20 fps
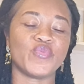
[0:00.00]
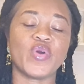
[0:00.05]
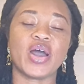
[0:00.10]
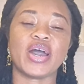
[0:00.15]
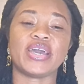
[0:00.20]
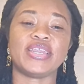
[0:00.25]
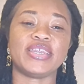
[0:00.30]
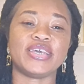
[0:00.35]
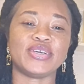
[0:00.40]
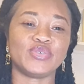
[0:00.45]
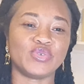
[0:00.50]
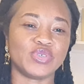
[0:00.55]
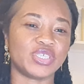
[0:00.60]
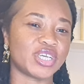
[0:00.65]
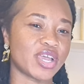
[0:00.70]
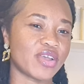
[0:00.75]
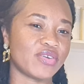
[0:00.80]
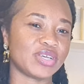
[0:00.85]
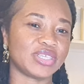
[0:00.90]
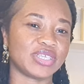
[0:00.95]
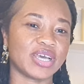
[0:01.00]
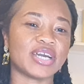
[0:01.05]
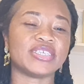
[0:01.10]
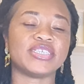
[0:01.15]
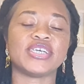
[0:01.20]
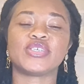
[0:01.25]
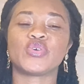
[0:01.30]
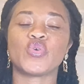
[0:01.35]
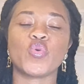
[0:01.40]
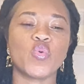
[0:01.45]
I need to share it, I
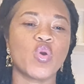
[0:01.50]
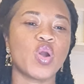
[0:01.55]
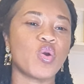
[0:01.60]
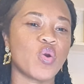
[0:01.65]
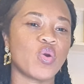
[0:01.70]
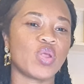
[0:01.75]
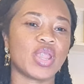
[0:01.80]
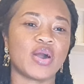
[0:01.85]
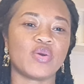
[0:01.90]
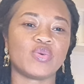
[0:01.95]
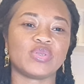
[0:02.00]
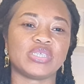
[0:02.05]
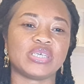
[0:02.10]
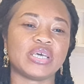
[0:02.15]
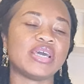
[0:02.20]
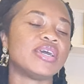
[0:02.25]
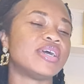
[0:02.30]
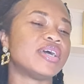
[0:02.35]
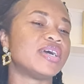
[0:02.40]
just go all out